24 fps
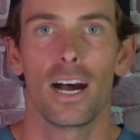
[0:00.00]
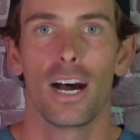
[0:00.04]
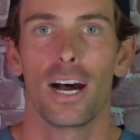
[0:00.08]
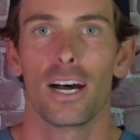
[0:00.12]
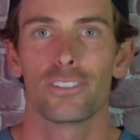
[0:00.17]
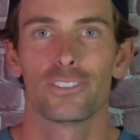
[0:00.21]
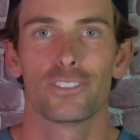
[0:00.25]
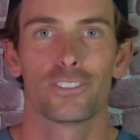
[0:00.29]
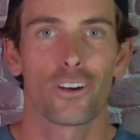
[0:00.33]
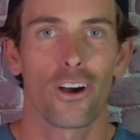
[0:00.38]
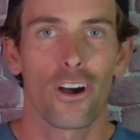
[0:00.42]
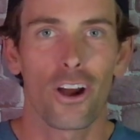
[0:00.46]

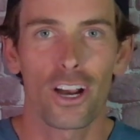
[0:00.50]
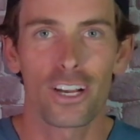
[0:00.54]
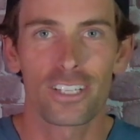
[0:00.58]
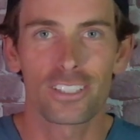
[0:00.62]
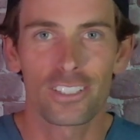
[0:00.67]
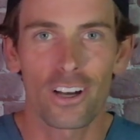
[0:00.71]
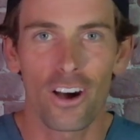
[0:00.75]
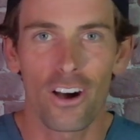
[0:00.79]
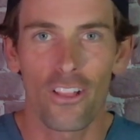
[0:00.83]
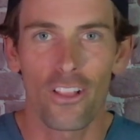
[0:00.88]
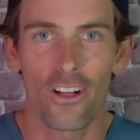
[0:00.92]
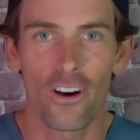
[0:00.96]
Sorry
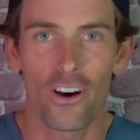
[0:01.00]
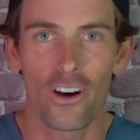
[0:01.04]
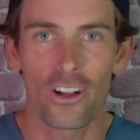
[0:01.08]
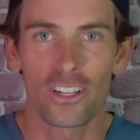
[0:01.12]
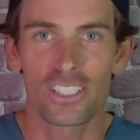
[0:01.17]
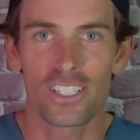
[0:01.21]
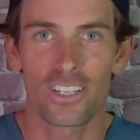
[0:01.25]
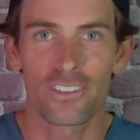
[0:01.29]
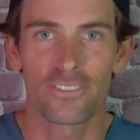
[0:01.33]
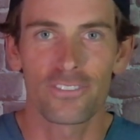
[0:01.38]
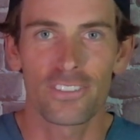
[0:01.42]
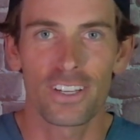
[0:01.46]
to all the
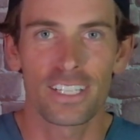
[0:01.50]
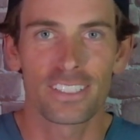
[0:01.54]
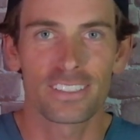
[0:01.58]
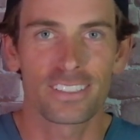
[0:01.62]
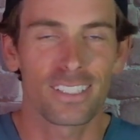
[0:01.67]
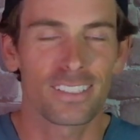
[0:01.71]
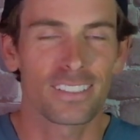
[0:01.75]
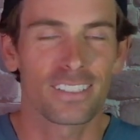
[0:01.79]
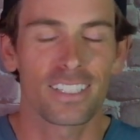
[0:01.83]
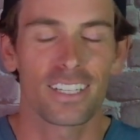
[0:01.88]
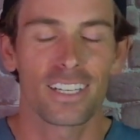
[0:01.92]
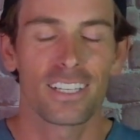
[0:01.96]
Ultra fans
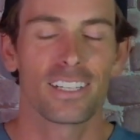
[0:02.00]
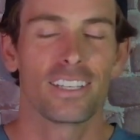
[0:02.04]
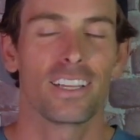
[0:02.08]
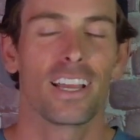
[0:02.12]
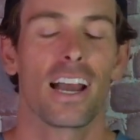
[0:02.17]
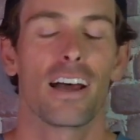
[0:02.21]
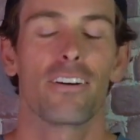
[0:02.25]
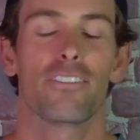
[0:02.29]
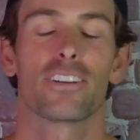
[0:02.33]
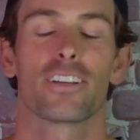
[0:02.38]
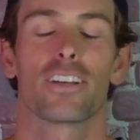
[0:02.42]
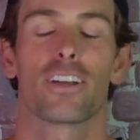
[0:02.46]
out there, you
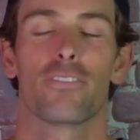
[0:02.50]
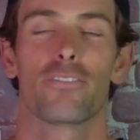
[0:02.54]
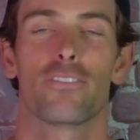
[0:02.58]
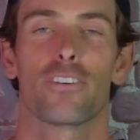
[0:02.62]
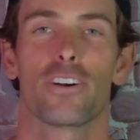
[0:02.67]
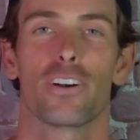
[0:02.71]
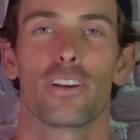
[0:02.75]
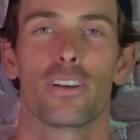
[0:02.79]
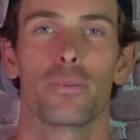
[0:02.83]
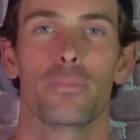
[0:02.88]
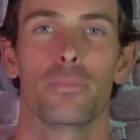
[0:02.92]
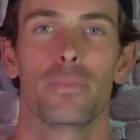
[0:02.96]
haven't
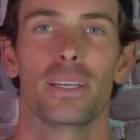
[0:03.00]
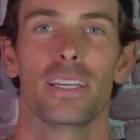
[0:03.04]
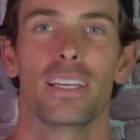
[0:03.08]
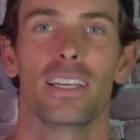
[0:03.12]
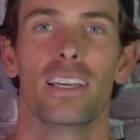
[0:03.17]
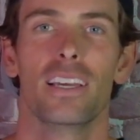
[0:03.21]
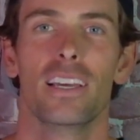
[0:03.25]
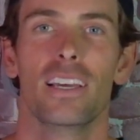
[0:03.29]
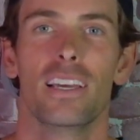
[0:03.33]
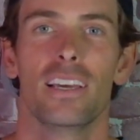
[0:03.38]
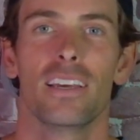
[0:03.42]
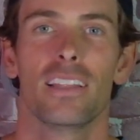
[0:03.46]
converted
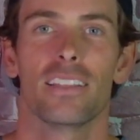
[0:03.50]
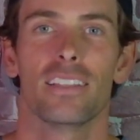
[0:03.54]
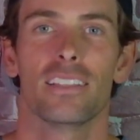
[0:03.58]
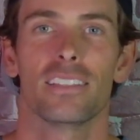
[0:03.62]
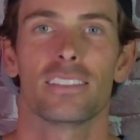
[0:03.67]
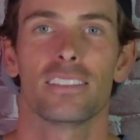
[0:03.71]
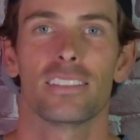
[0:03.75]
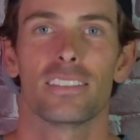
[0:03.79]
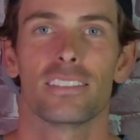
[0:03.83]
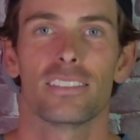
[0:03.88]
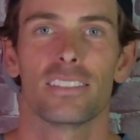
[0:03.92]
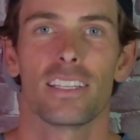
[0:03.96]
me.
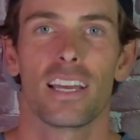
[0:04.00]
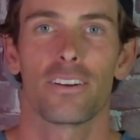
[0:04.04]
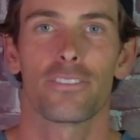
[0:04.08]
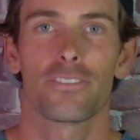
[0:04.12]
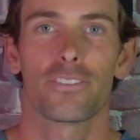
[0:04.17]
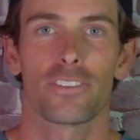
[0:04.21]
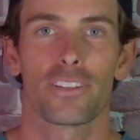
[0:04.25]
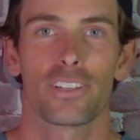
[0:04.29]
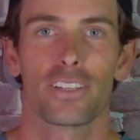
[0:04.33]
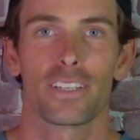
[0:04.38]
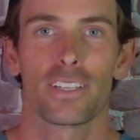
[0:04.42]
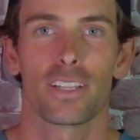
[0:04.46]
This is
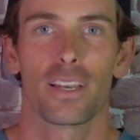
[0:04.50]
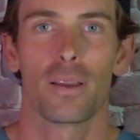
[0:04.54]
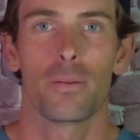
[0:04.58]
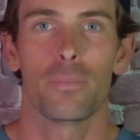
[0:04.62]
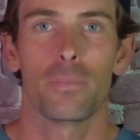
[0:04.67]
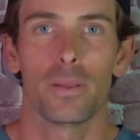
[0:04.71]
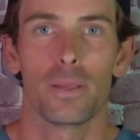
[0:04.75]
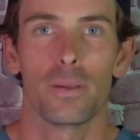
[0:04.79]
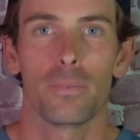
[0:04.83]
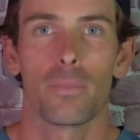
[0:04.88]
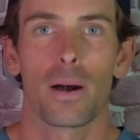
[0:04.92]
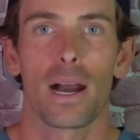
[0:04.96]
definitely gonna
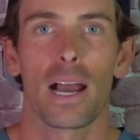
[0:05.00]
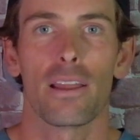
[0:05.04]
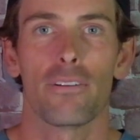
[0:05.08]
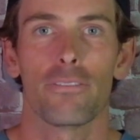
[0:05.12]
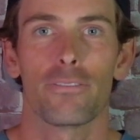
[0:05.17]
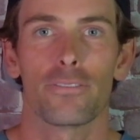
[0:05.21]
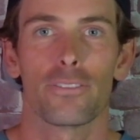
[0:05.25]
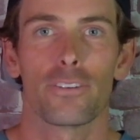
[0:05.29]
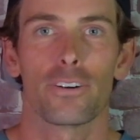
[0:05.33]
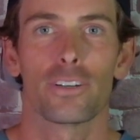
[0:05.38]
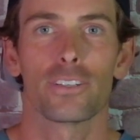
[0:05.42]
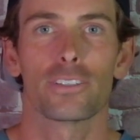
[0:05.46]
be my
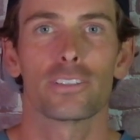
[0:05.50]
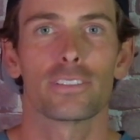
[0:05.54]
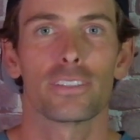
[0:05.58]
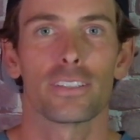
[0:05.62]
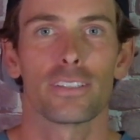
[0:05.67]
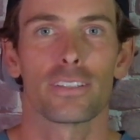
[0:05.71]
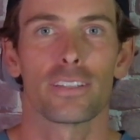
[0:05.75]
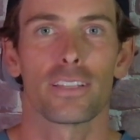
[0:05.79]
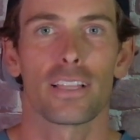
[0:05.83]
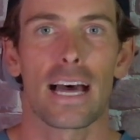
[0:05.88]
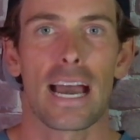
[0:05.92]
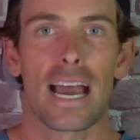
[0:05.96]
first
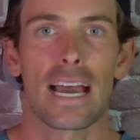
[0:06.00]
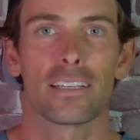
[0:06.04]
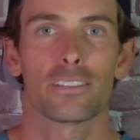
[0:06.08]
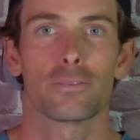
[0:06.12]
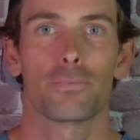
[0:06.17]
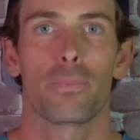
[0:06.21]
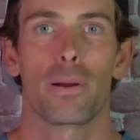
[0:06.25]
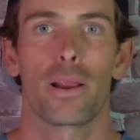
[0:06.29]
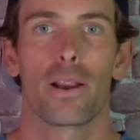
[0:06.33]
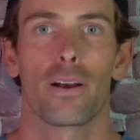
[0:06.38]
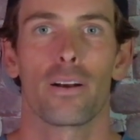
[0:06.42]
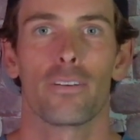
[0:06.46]
and
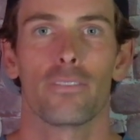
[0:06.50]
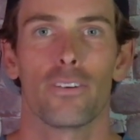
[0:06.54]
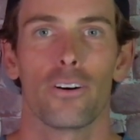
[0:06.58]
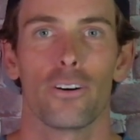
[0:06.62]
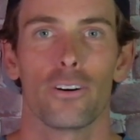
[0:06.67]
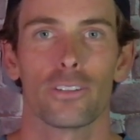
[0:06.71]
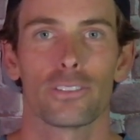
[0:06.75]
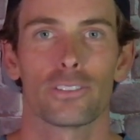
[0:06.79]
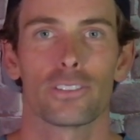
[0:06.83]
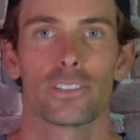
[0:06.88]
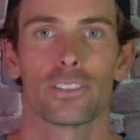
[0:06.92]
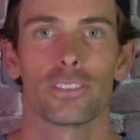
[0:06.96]
last pair of
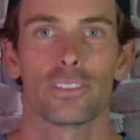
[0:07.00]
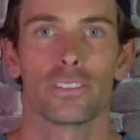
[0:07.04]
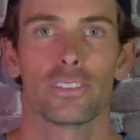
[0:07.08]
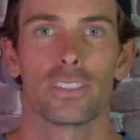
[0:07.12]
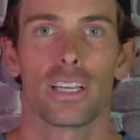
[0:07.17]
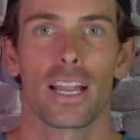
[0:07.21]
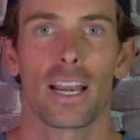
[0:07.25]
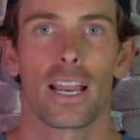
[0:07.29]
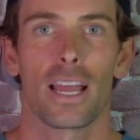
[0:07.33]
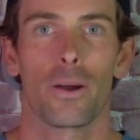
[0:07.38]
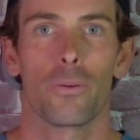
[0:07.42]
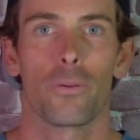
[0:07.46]
Ultras
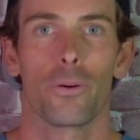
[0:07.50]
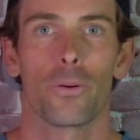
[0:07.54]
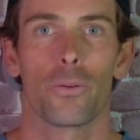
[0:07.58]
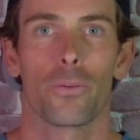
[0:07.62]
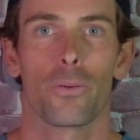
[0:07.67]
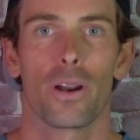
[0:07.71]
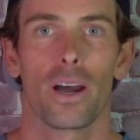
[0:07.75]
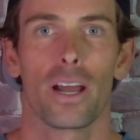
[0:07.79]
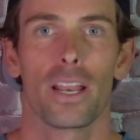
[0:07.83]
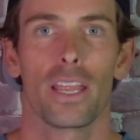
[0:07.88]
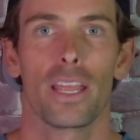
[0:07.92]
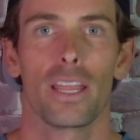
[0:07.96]
that I will
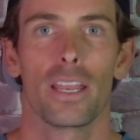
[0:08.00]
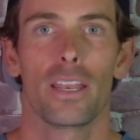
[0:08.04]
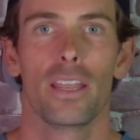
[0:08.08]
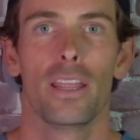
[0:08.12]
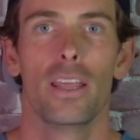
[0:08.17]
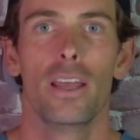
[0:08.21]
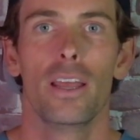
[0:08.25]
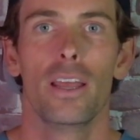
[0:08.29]
run in.